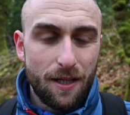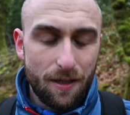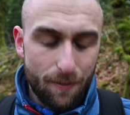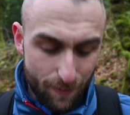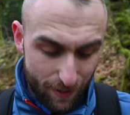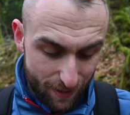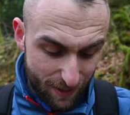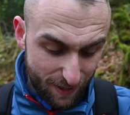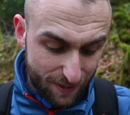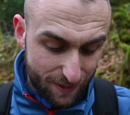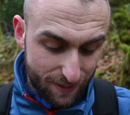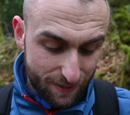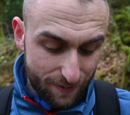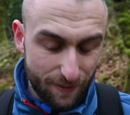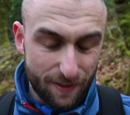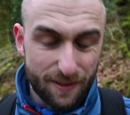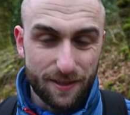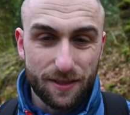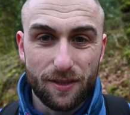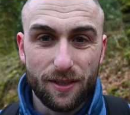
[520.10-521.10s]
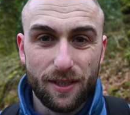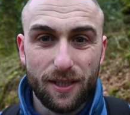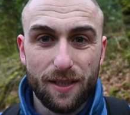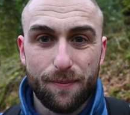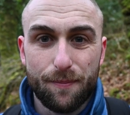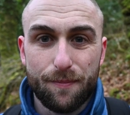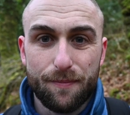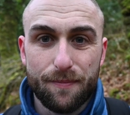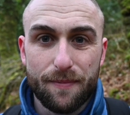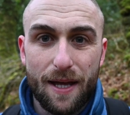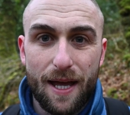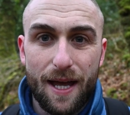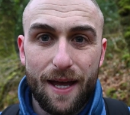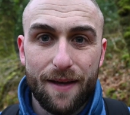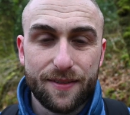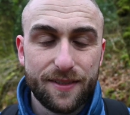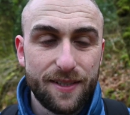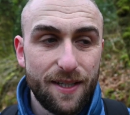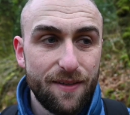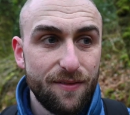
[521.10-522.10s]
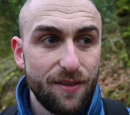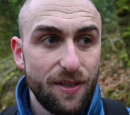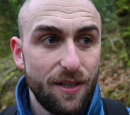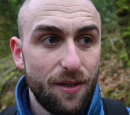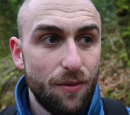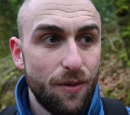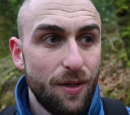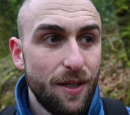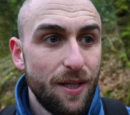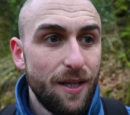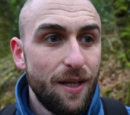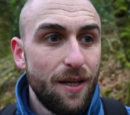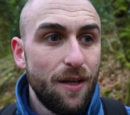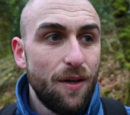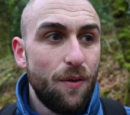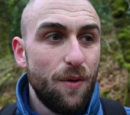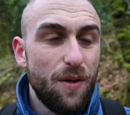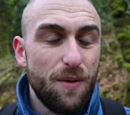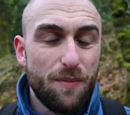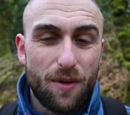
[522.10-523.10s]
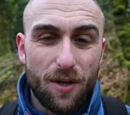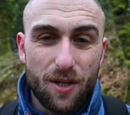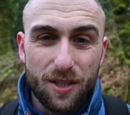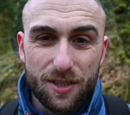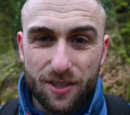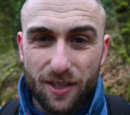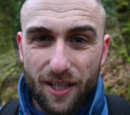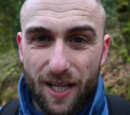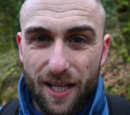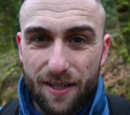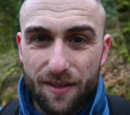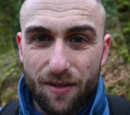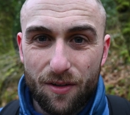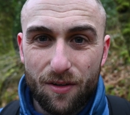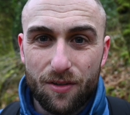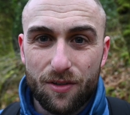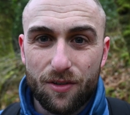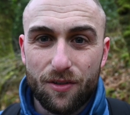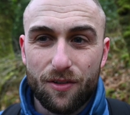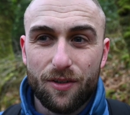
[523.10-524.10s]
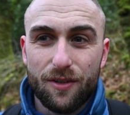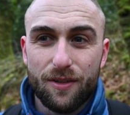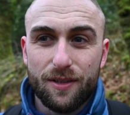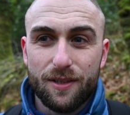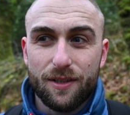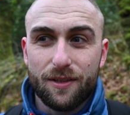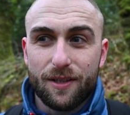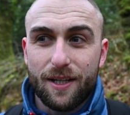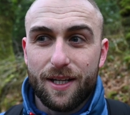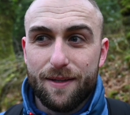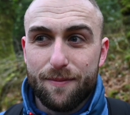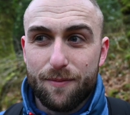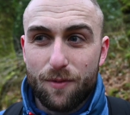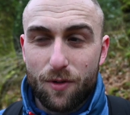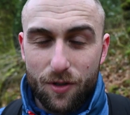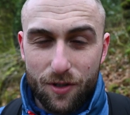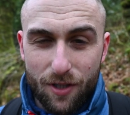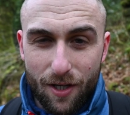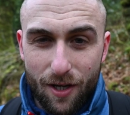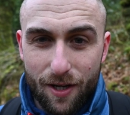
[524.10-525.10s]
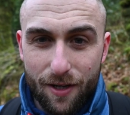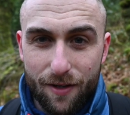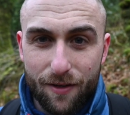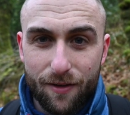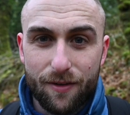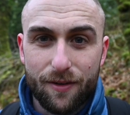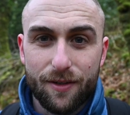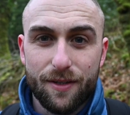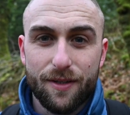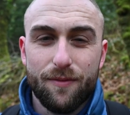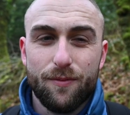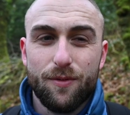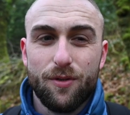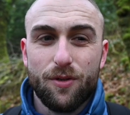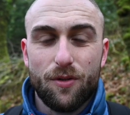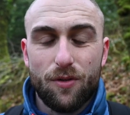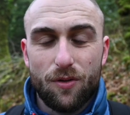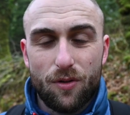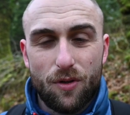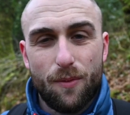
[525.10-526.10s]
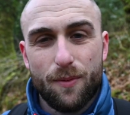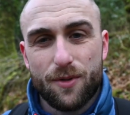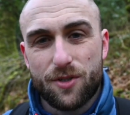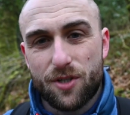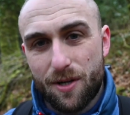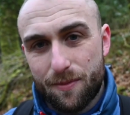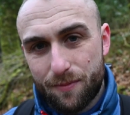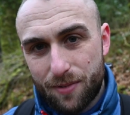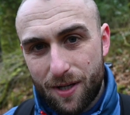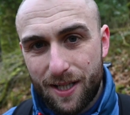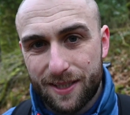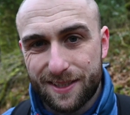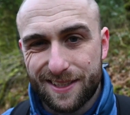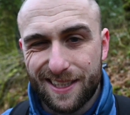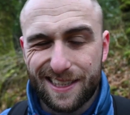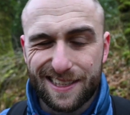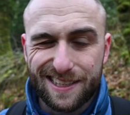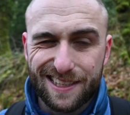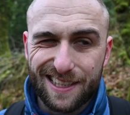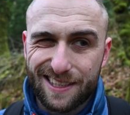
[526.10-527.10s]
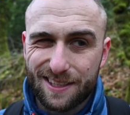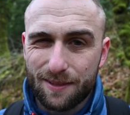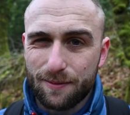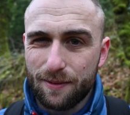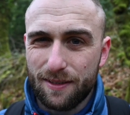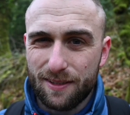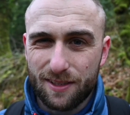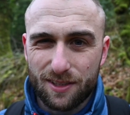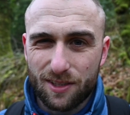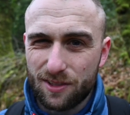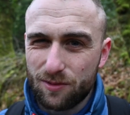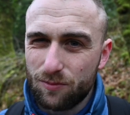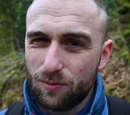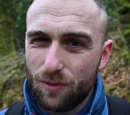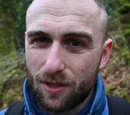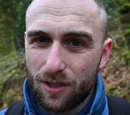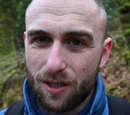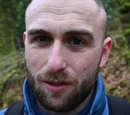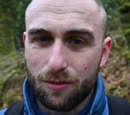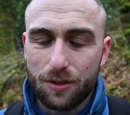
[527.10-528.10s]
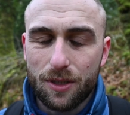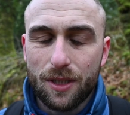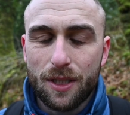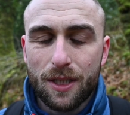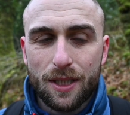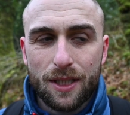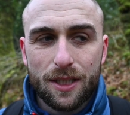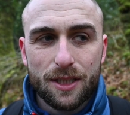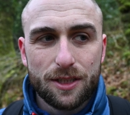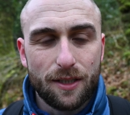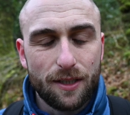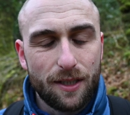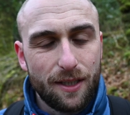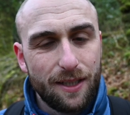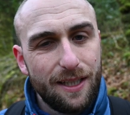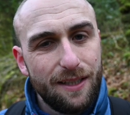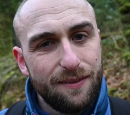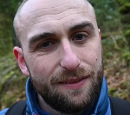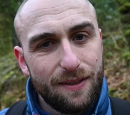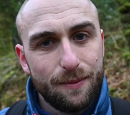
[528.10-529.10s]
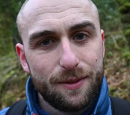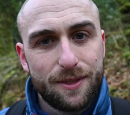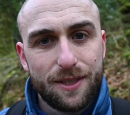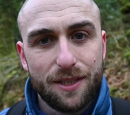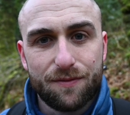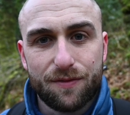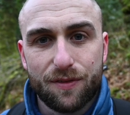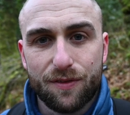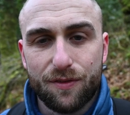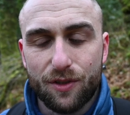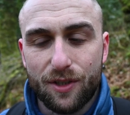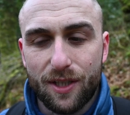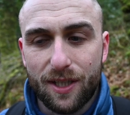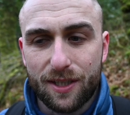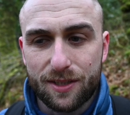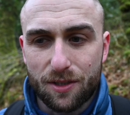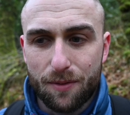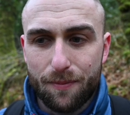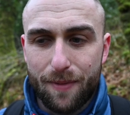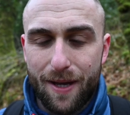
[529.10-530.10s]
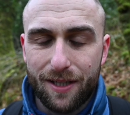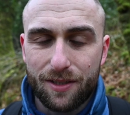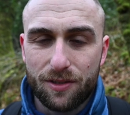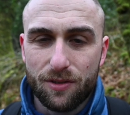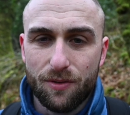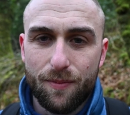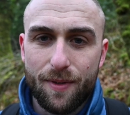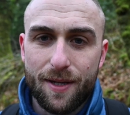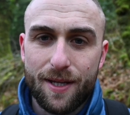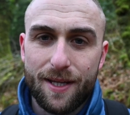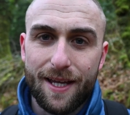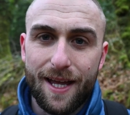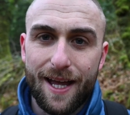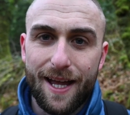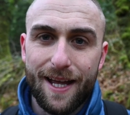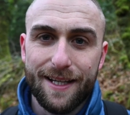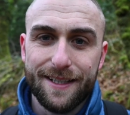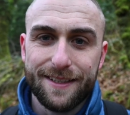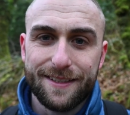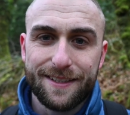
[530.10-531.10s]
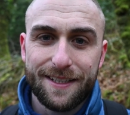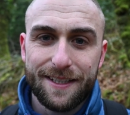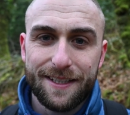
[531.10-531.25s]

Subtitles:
I mean it's only 7:30 now. When the mornings are getting earlier, you're getting more tired, and when you go home and try and process, sometimes it doesn't work out. So I'm going to leave them sit for a few days, come back to them, and